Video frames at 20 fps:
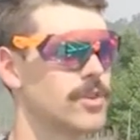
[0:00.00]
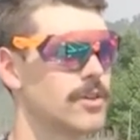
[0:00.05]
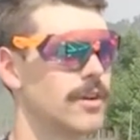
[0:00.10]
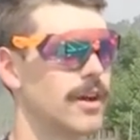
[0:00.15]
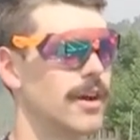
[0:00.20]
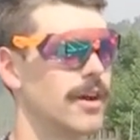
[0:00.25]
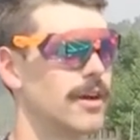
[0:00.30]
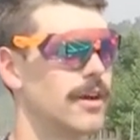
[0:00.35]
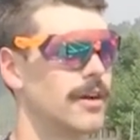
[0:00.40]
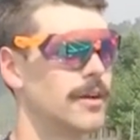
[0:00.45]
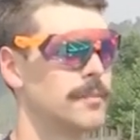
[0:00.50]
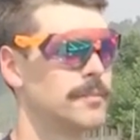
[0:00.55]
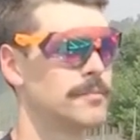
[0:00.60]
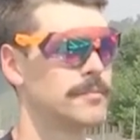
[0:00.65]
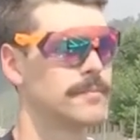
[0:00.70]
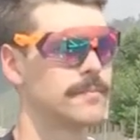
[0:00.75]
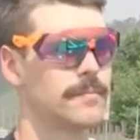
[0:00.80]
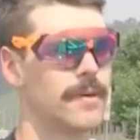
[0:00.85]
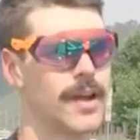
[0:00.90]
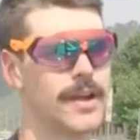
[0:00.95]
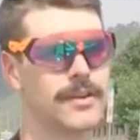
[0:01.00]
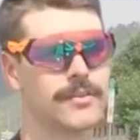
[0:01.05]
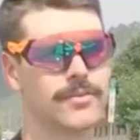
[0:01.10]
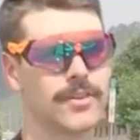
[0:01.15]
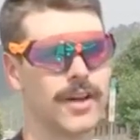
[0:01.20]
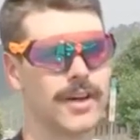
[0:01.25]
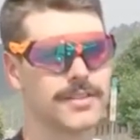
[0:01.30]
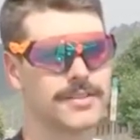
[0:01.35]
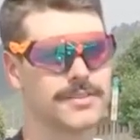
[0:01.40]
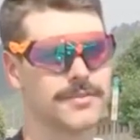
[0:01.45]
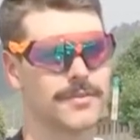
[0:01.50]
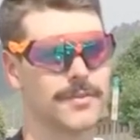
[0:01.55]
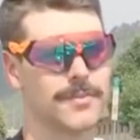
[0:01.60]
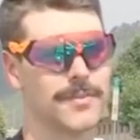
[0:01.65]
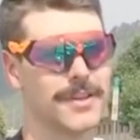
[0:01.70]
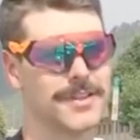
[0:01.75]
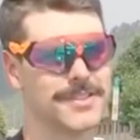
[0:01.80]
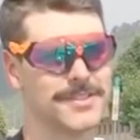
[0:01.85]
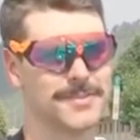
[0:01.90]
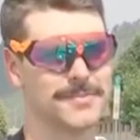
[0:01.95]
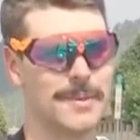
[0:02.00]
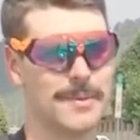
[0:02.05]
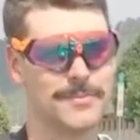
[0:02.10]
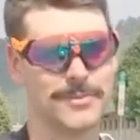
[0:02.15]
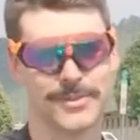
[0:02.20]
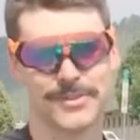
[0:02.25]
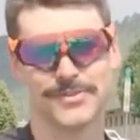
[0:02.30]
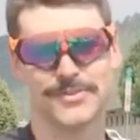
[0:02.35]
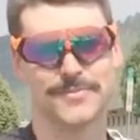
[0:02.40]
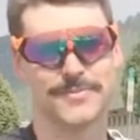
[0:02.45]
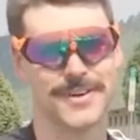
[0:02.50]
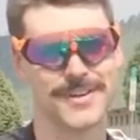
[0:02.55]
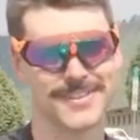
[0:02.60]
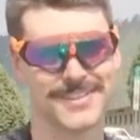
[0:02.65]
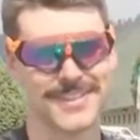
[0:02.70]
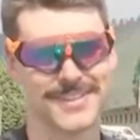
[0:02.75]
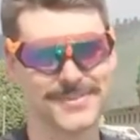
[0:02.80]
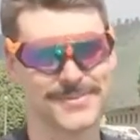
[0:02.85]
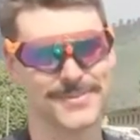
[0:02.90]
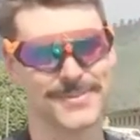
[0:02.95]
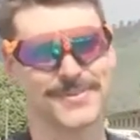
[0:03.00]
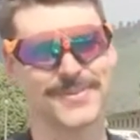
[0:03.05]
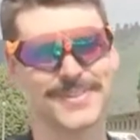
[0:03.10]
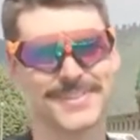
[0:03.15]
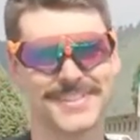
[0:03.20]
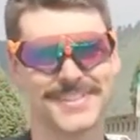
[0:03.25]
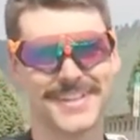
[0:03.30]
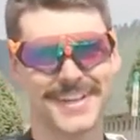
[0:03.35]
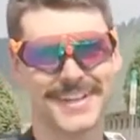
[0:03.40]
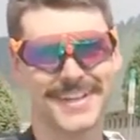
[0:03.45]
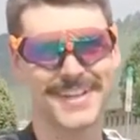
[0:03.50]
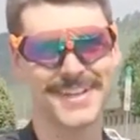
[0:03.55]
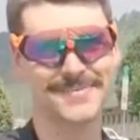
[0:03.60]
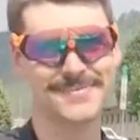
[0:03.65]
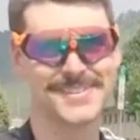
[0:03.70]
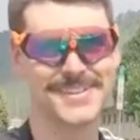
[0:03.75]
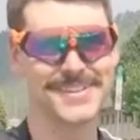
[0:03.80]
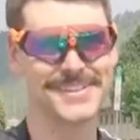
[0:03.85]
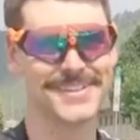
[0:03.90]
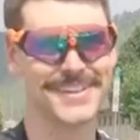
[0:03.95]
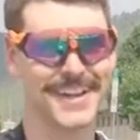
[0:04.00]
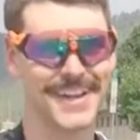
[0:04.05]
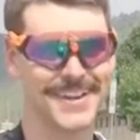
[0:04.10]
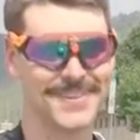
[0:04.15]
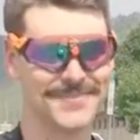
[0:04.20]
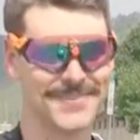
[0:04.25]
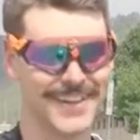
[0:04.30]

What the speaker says: I have lots of amazing memories from racing. That's one reason I keep doing it.